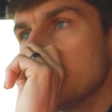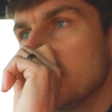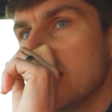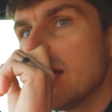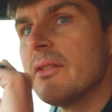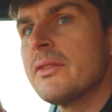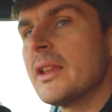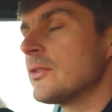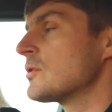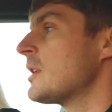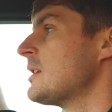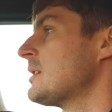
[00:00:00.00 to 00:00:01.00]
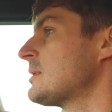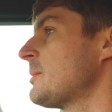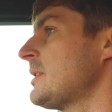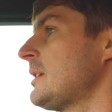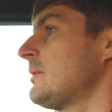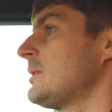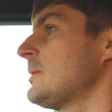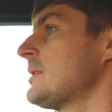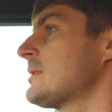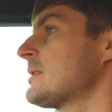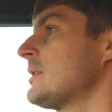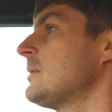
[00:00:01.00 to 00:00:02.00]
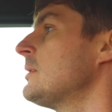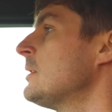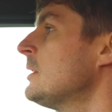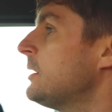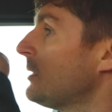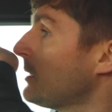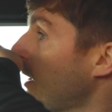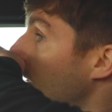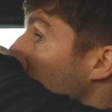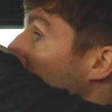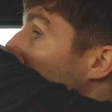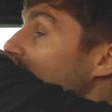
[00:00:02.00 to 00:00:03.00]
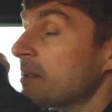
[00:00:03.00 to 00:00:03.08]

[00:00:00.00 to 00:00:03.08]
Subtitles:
Yeah, for that drainage bit they were doing. So yeah, it's been a